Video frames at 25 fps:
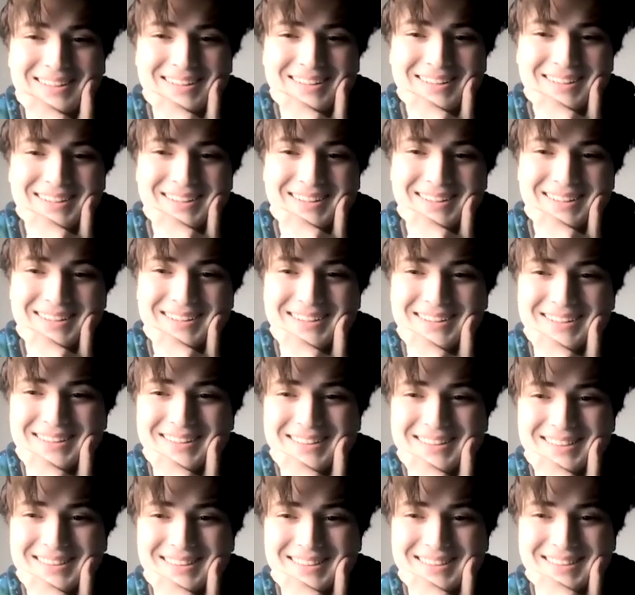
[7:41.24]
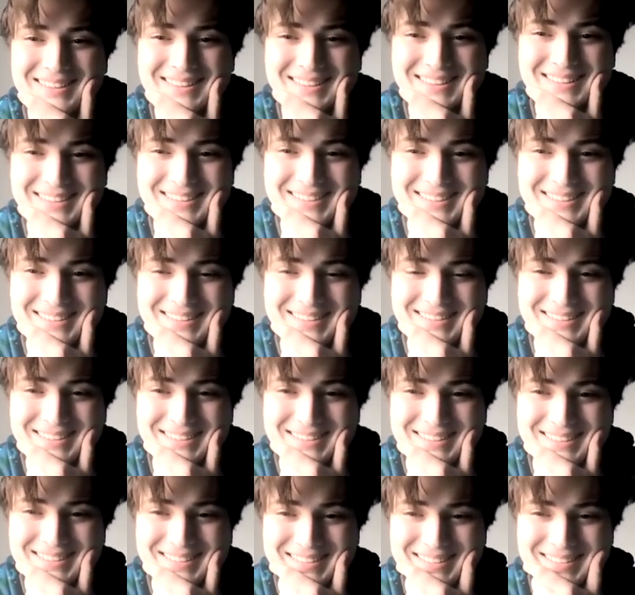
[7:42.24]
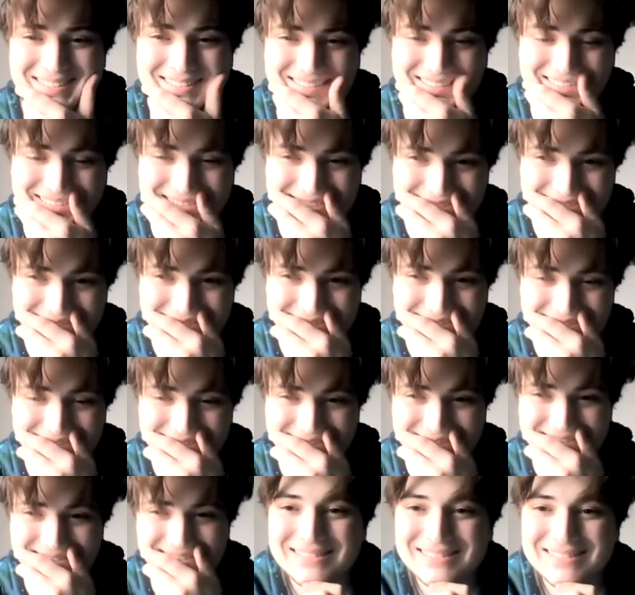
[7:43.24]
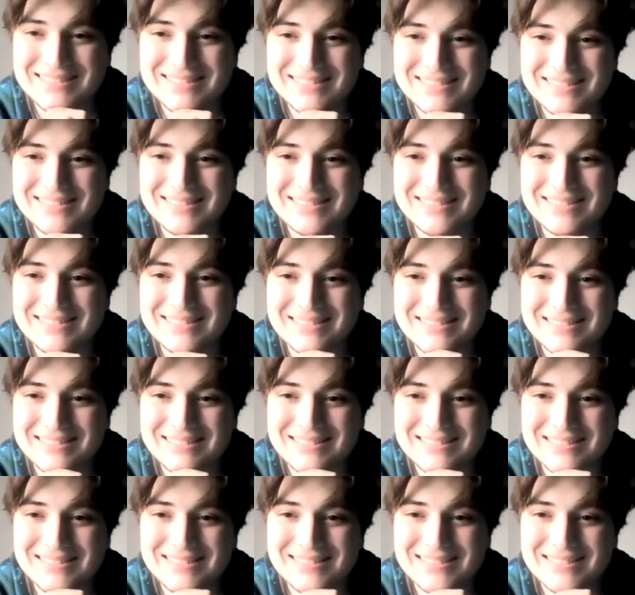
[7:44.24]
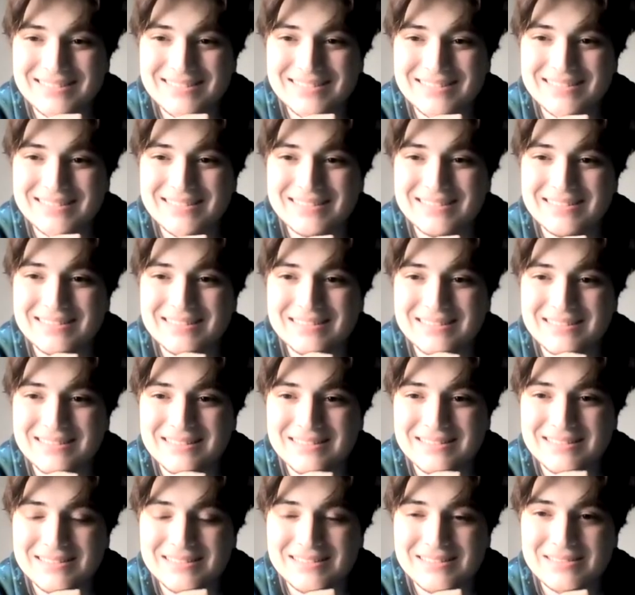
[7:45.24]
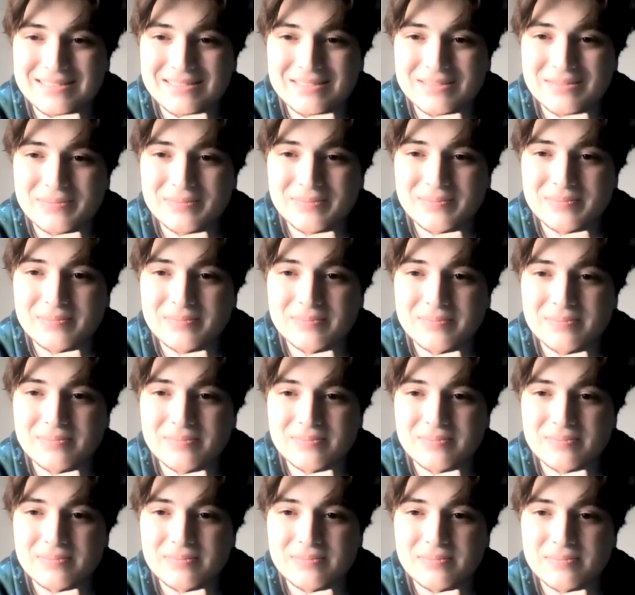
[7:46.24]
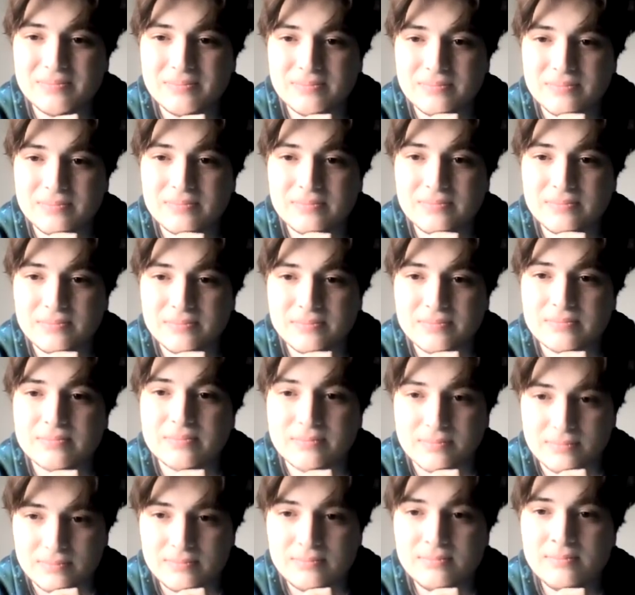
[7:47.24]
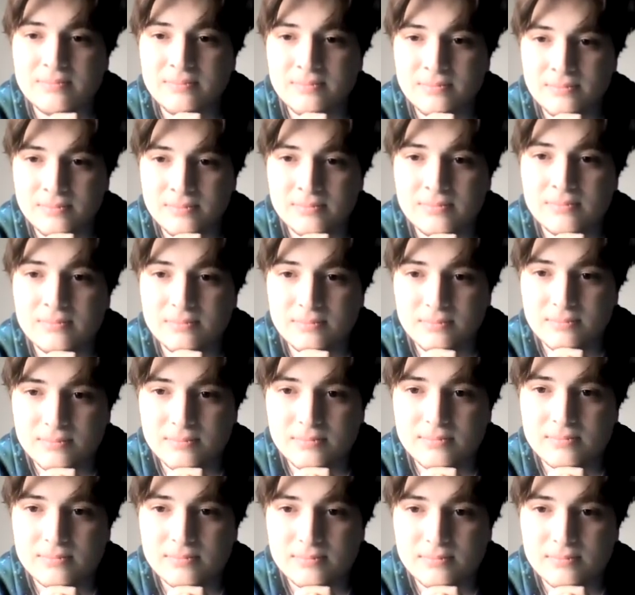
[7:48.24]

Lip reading: This person isn't speaking.